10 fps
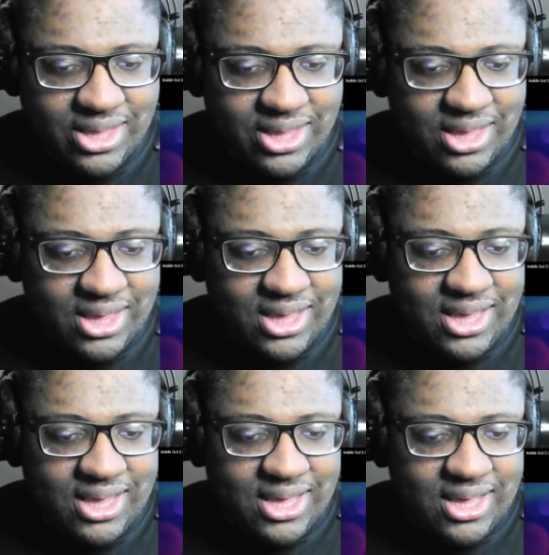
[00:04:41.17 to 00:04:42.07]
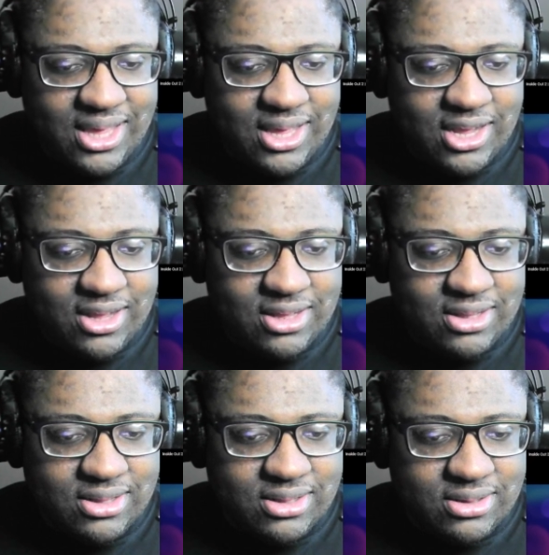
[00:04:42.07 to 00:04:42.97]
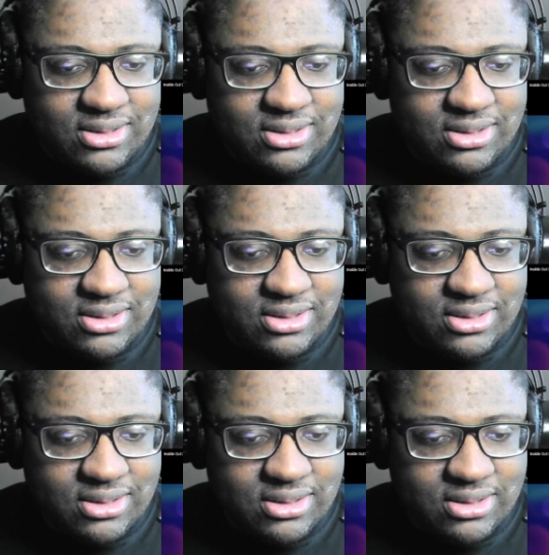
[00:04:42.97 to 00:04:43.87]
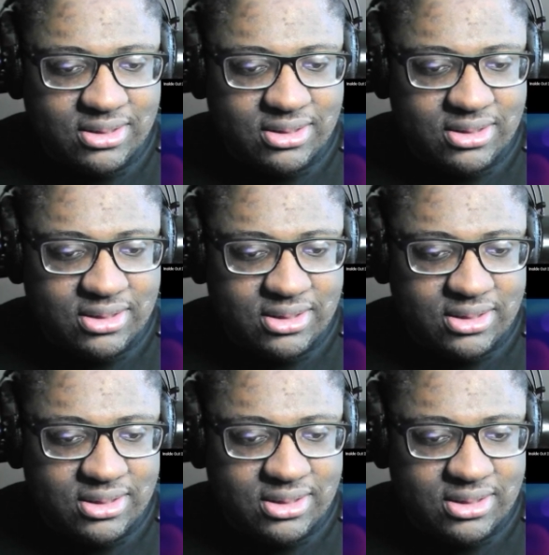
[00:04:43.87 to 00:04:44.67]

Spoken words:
(silence)